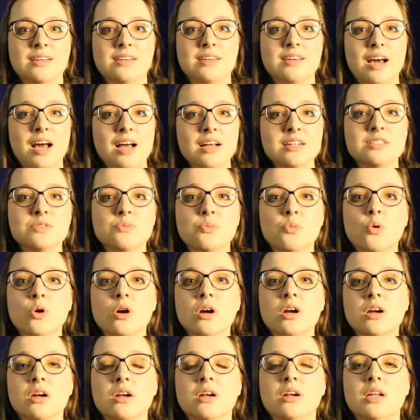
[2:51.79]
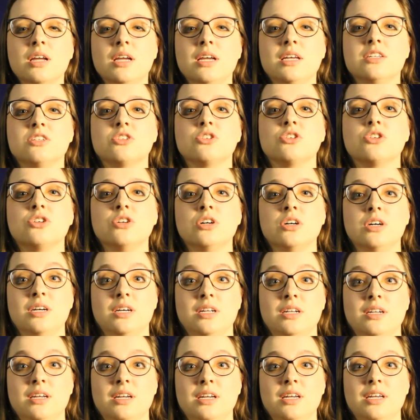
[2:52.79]
God's word is
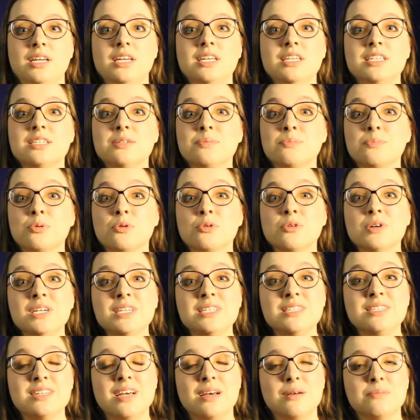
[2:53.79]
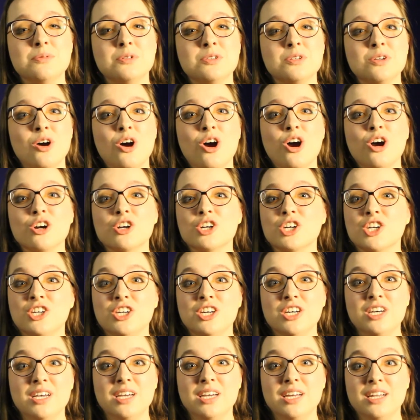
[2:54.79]
good. His precepts are
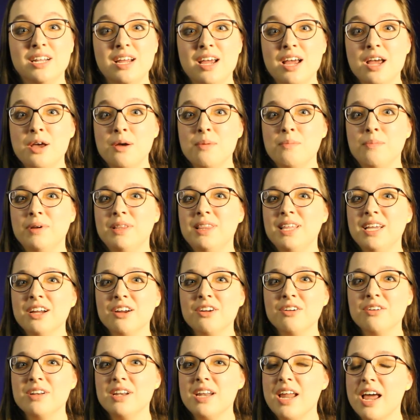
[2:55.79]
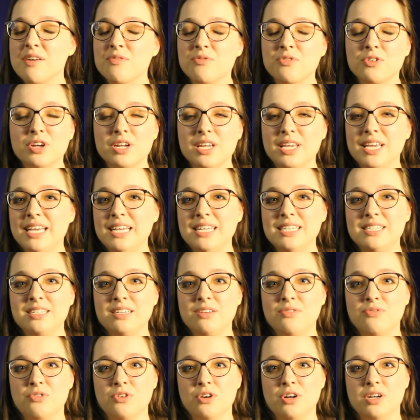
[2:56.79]
good, but they are never
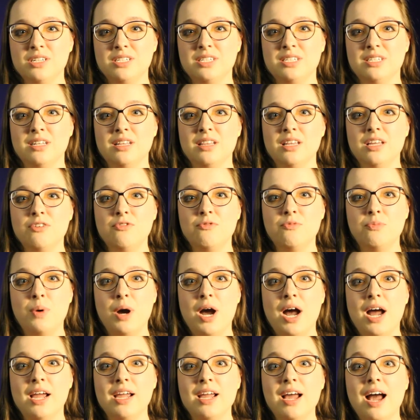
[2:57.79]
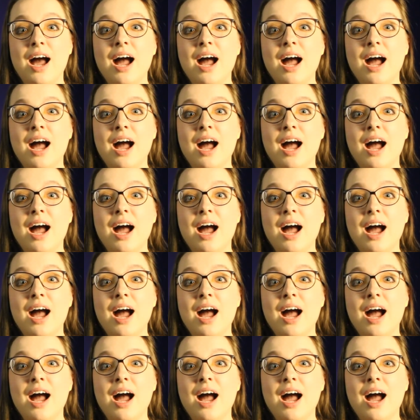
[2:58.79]
easy for us to live by.